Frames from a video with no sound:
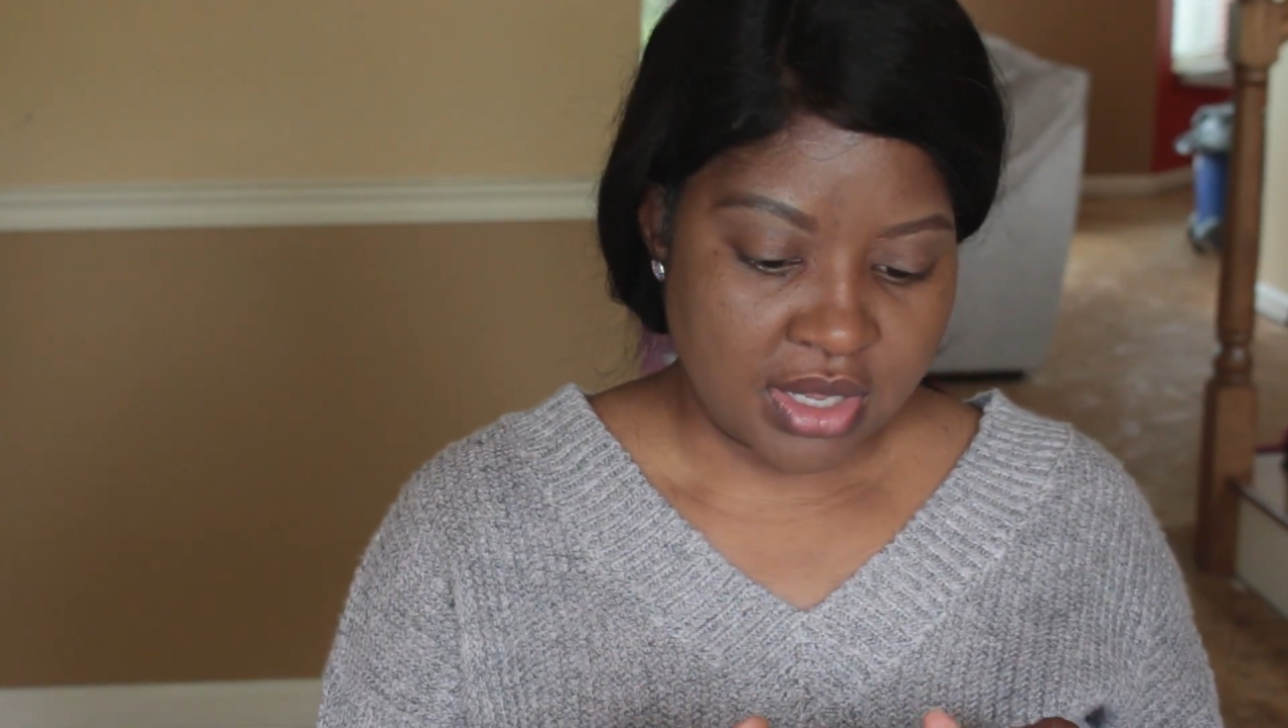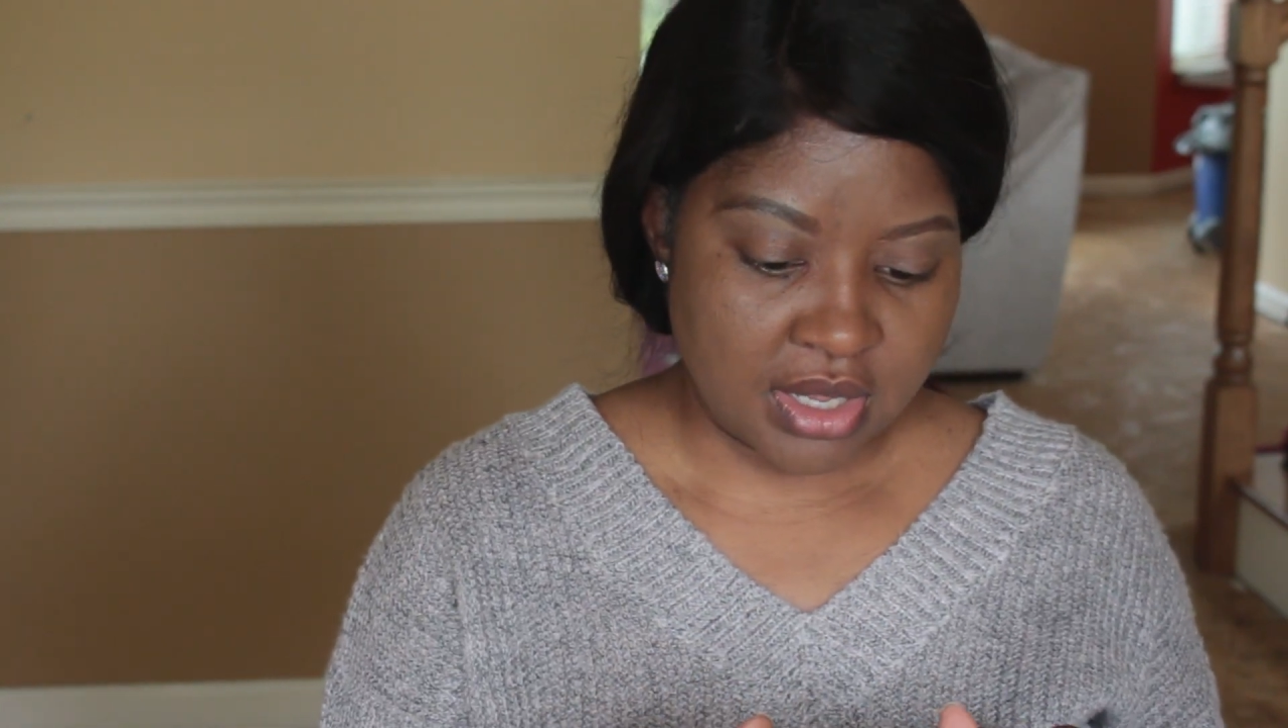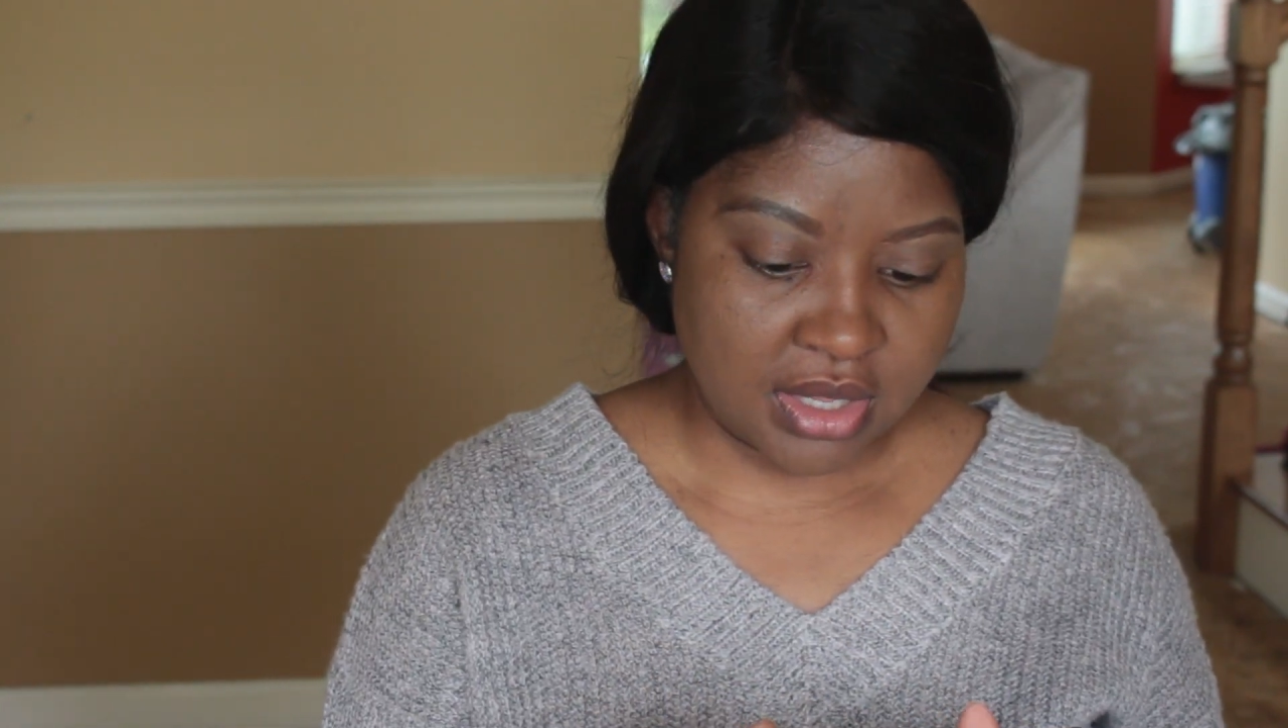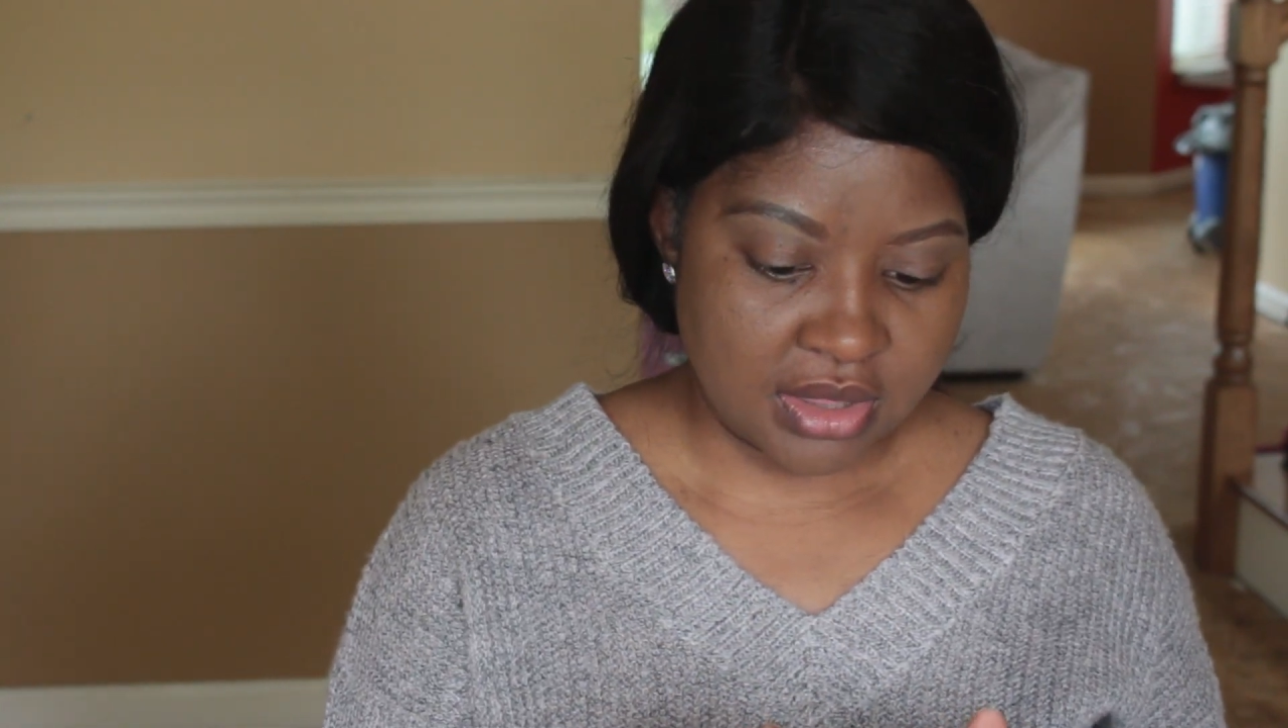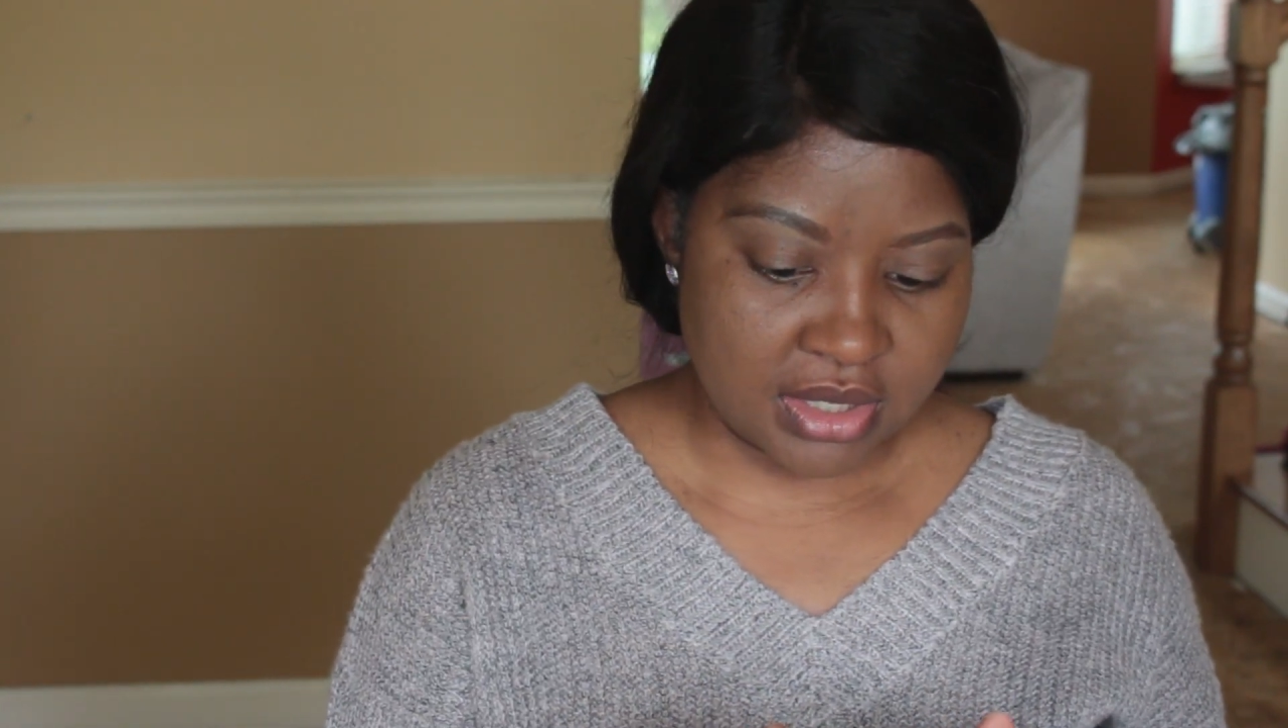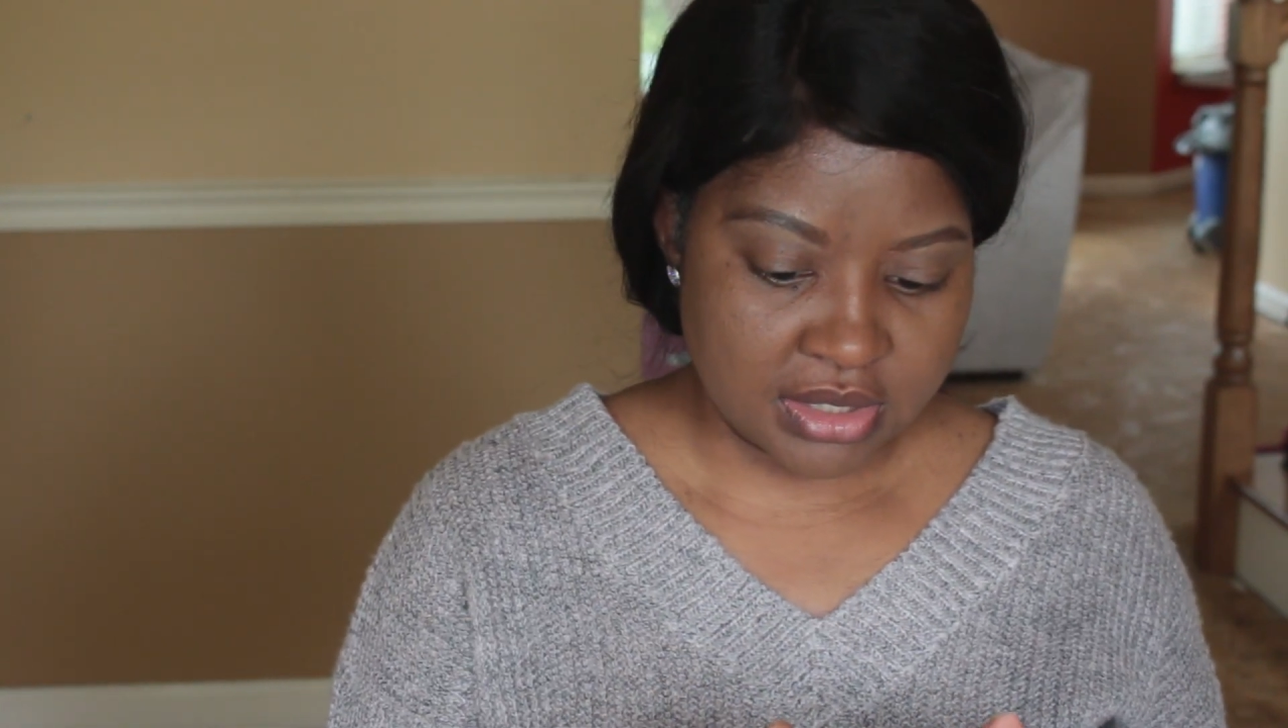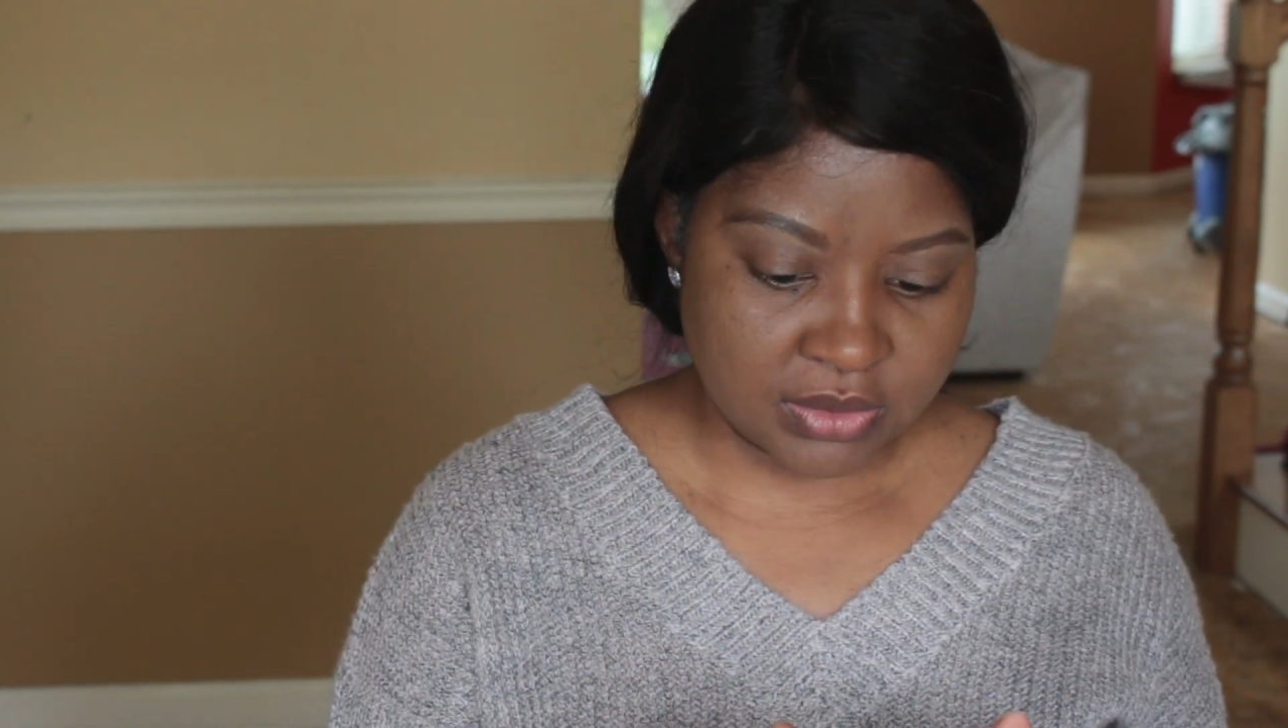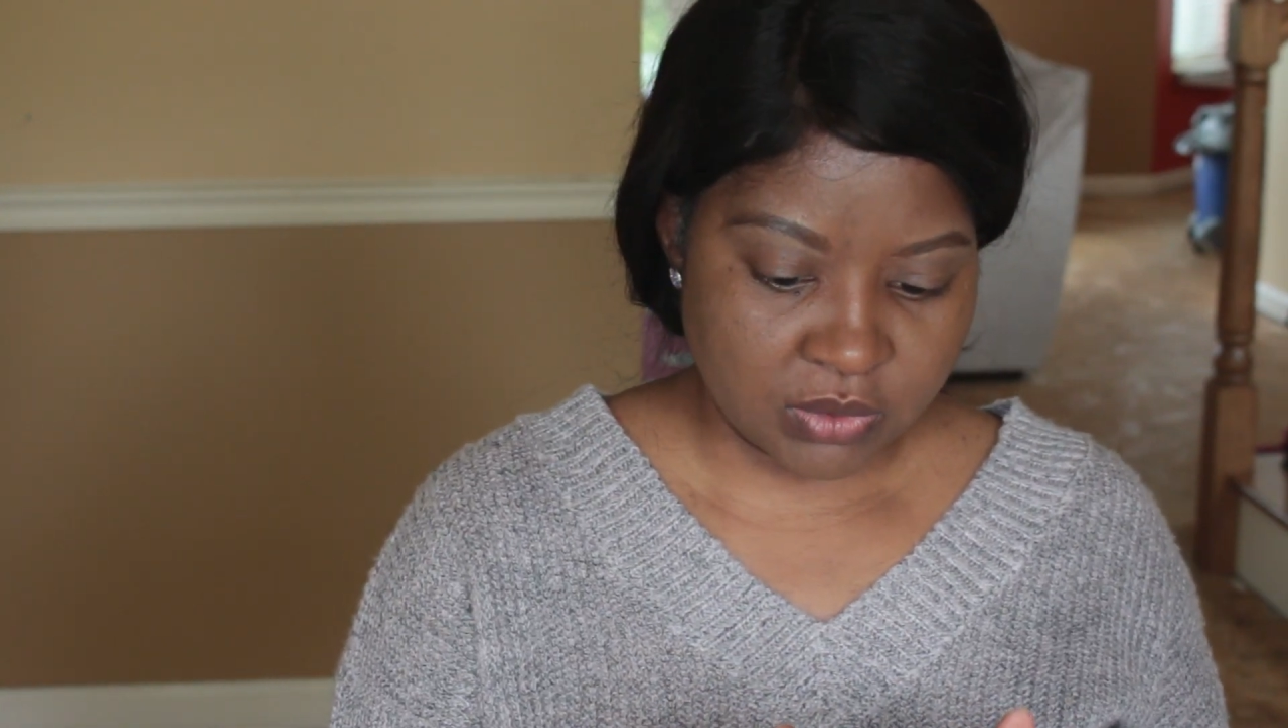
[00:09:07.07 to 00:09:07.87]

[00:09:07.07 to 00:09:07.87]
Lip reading: and this